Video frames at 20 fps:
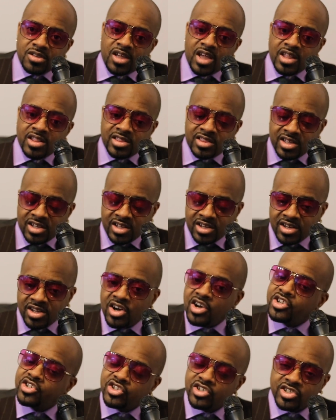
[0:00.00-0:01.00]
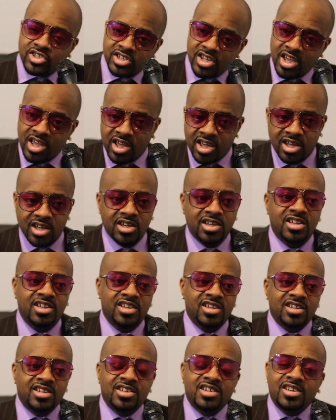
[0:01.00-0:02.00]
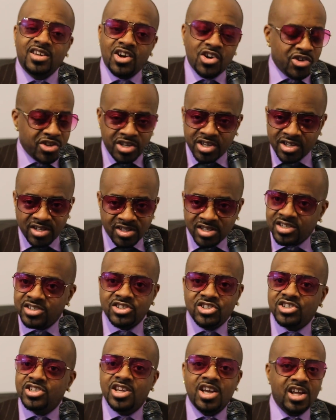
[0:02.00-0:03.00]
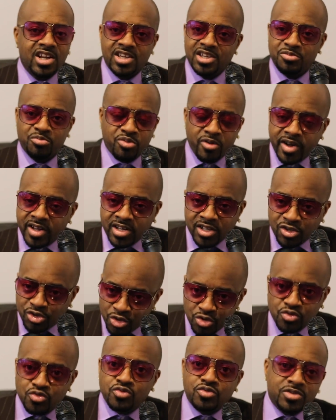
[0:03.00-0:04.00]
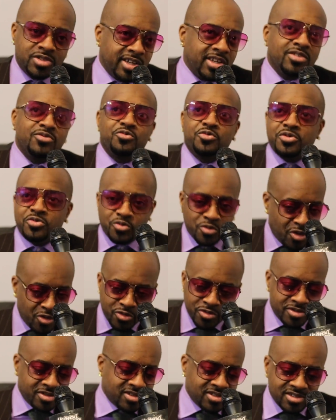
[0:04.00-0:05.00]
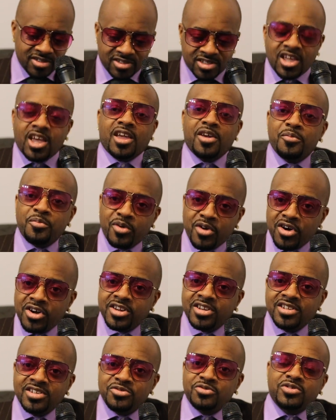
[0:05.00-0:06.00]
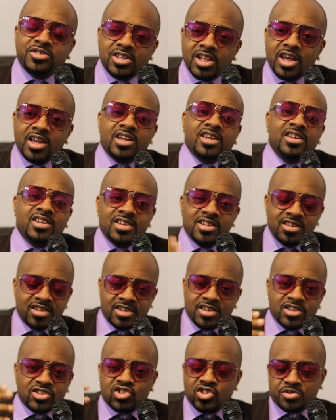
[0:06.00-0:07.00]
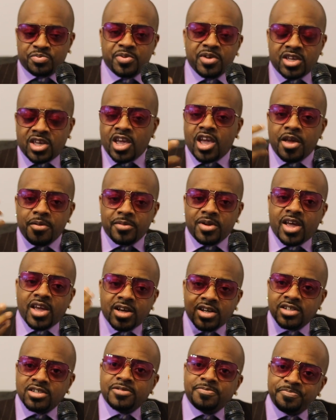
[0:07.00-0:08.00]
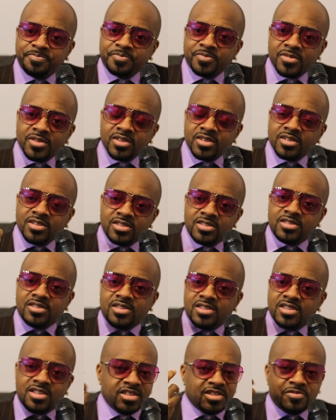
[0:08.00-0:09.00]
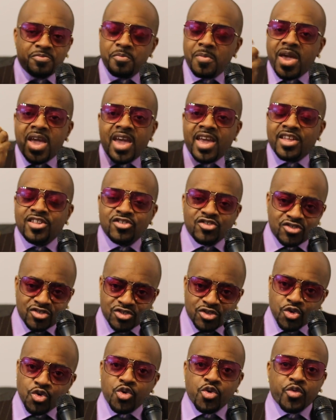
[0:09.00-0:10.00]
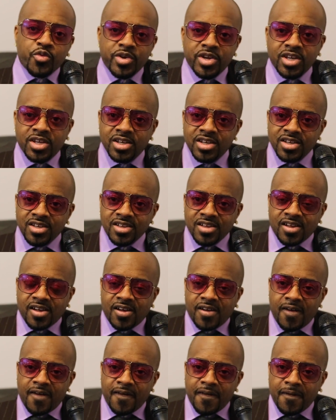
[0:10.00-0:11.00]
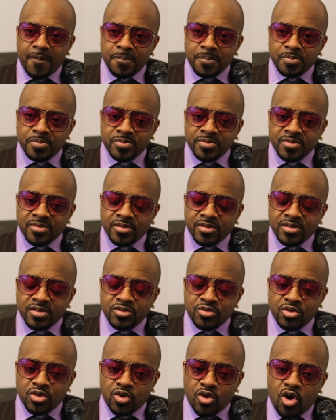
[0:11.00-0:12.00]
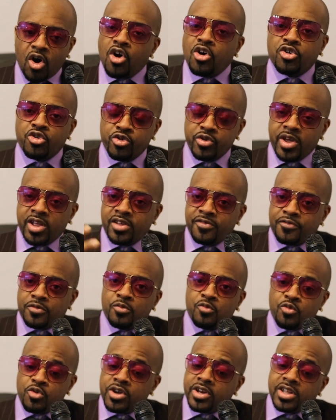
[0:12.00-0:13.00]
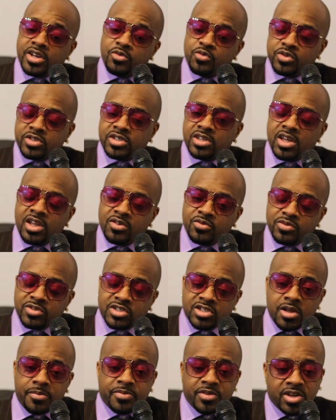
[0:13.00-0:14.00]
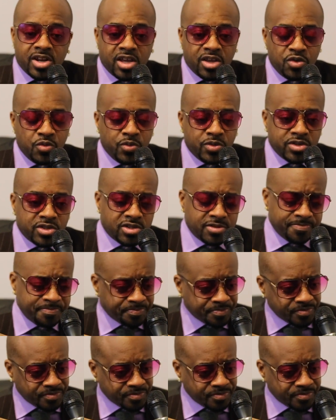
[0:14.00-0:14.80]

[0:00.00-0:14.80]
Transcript: And then Usher saying, oh yeah, then she got to get pregnant too. Then we wrote the second part, and it was like, it just became like this man's story, all created from one. And it was something that he was